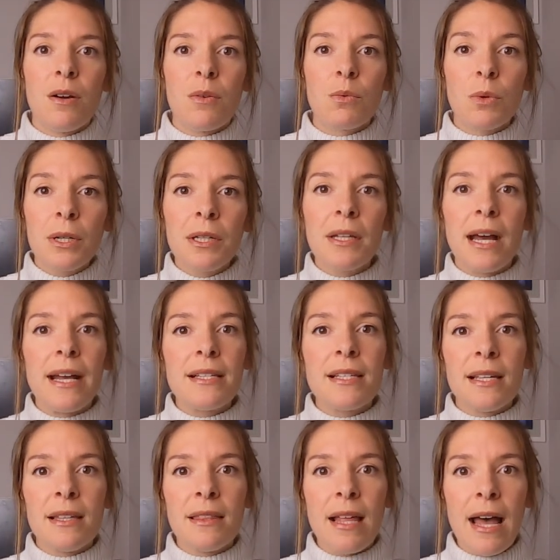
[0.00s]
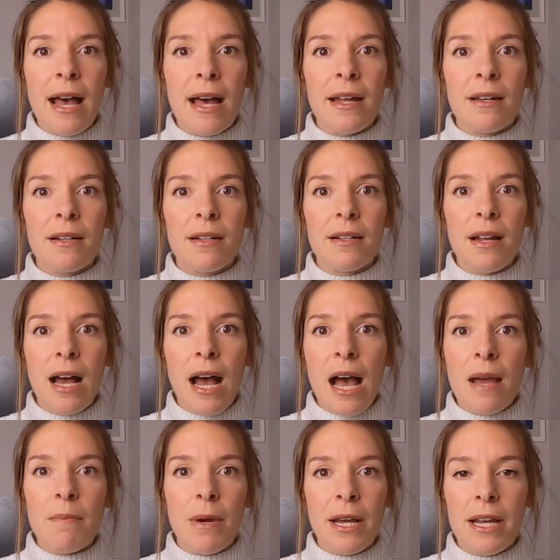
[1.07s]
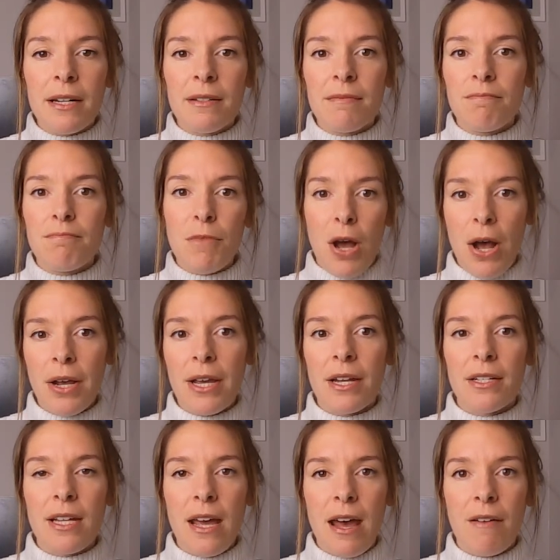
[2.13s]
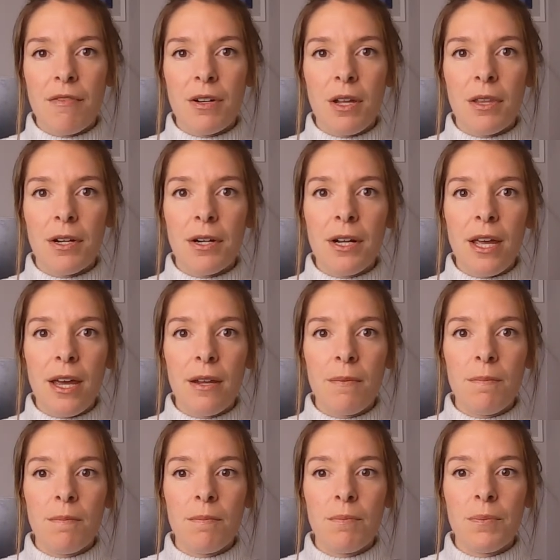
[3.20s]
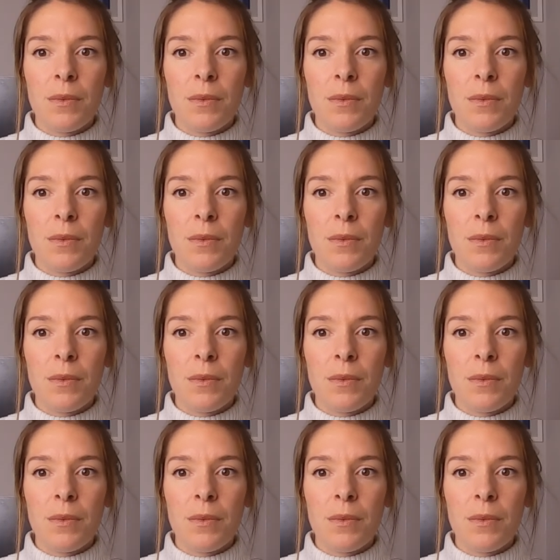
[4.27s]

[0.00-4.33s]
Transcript: realizing that I might not get to have another kid.